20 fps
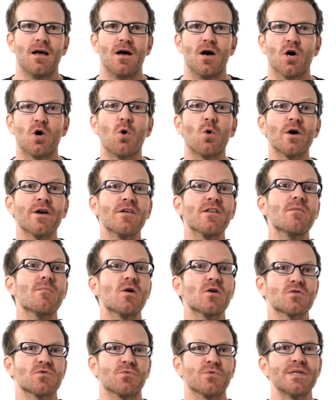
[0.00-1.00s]
According to the
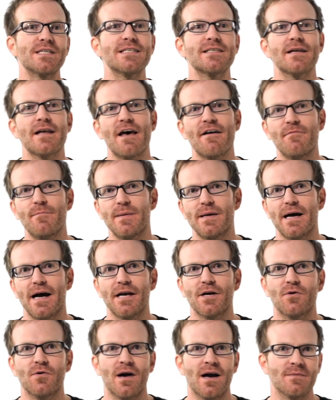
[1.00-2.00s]
most recent
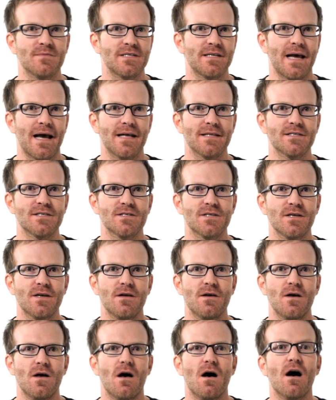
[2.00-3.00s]
FBI crime stats,
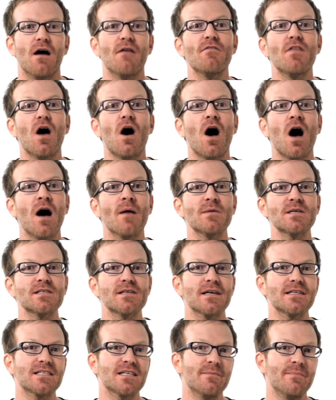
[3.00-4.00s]
of the
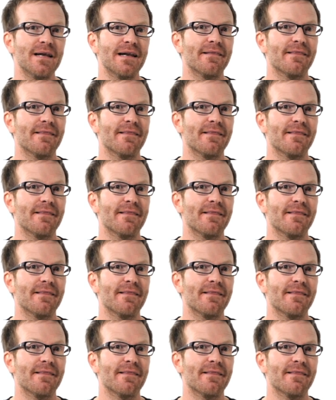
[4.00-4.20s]
homicides committed